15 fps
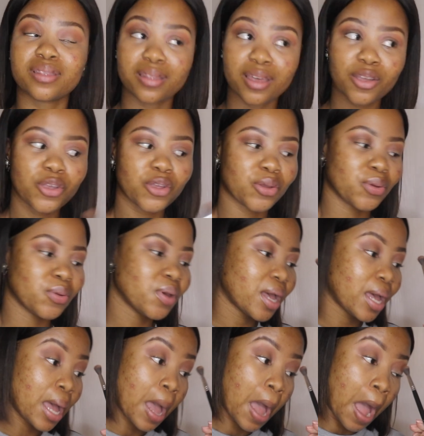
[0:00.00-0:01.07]
Thank you.
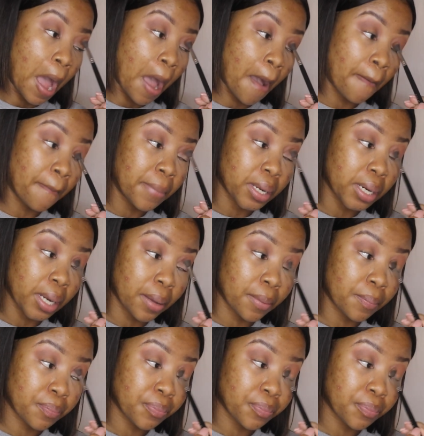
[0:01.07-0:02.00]
But yeah,